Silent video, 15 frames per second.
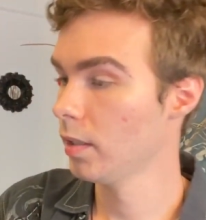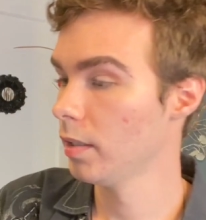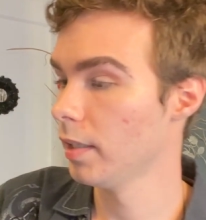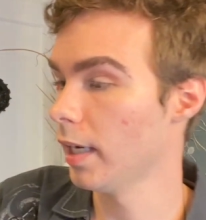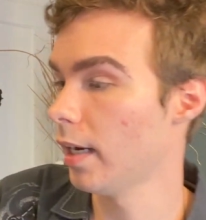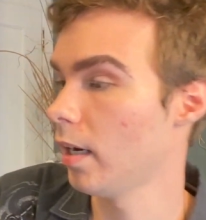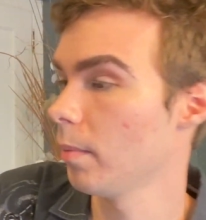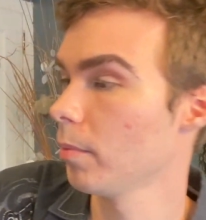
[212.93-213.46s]

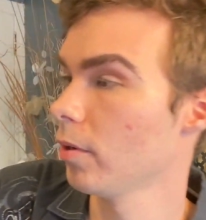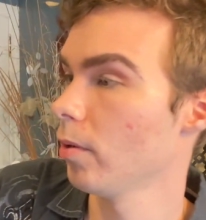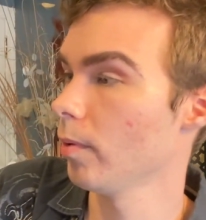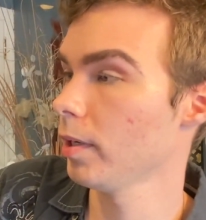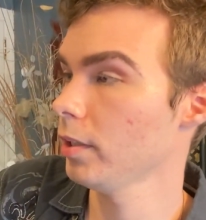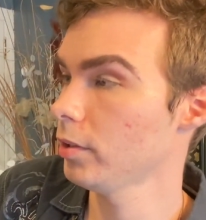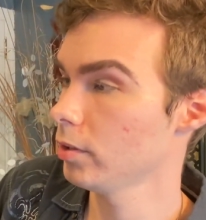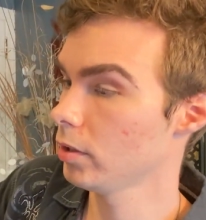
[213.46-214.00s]
Now I'm
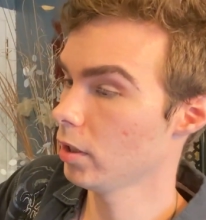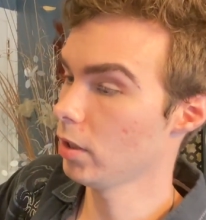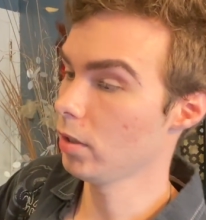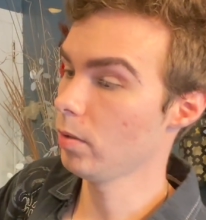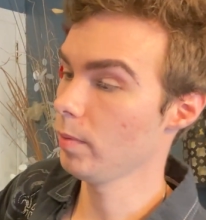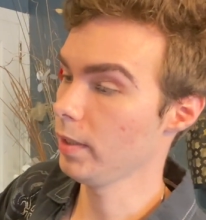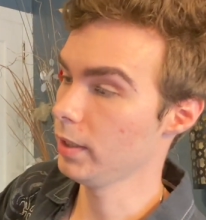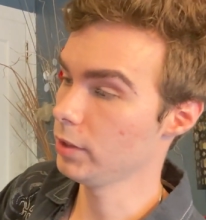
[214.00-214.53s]
going to
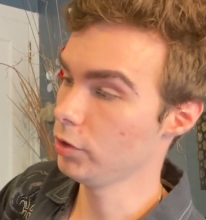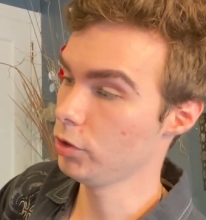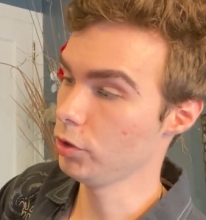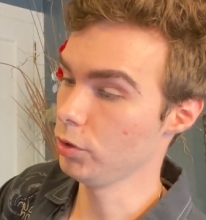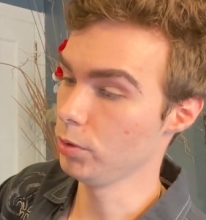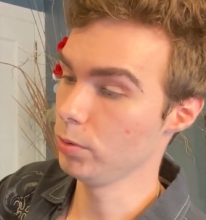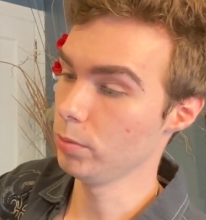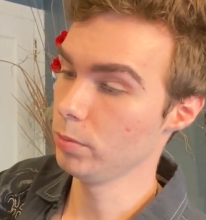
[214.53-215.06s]
go
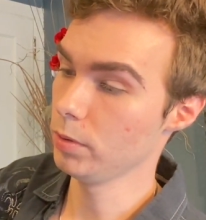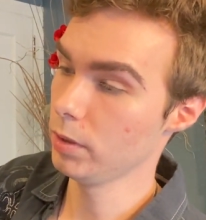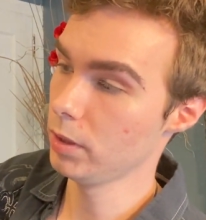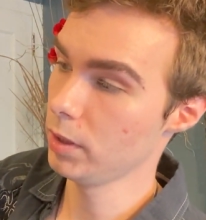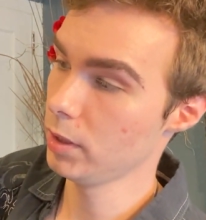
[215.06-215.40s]
into